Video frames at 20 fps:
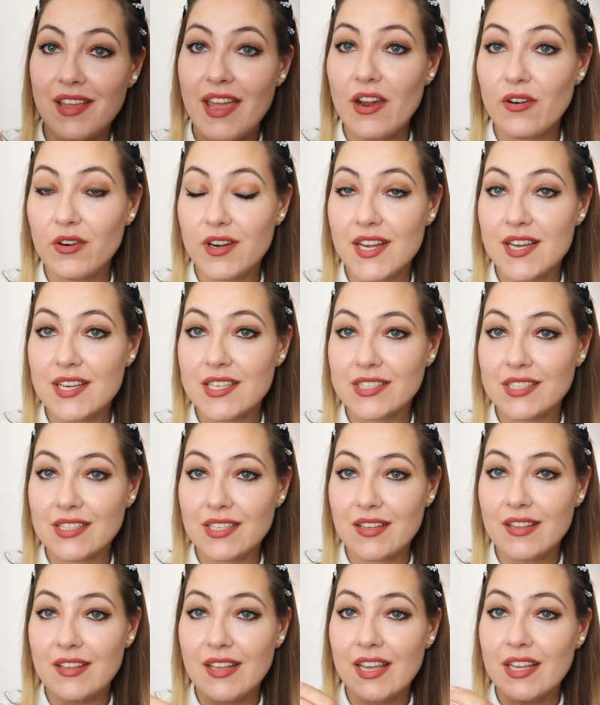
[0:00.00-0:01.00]
areas,
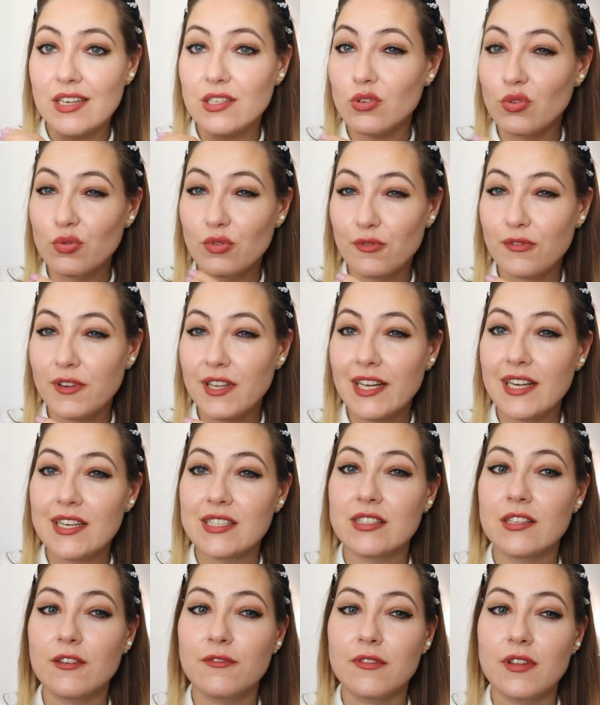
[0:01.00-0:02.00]
they don't feel
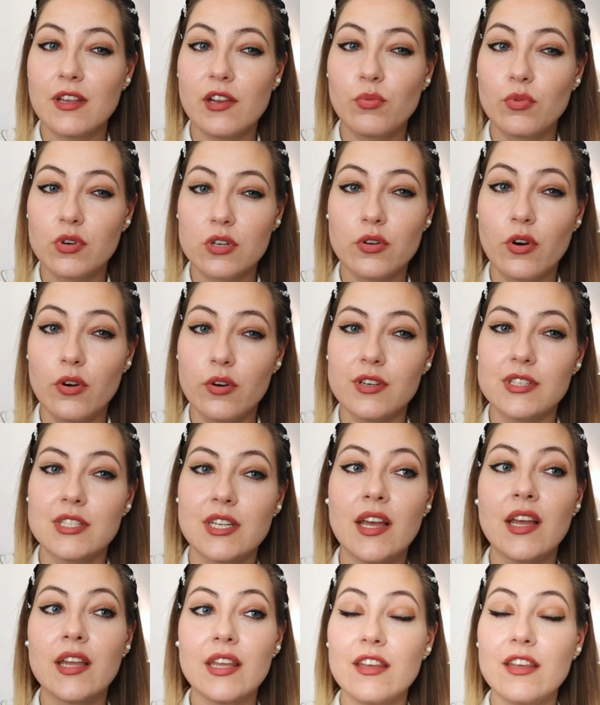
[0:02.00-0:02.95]
as if they would hurt,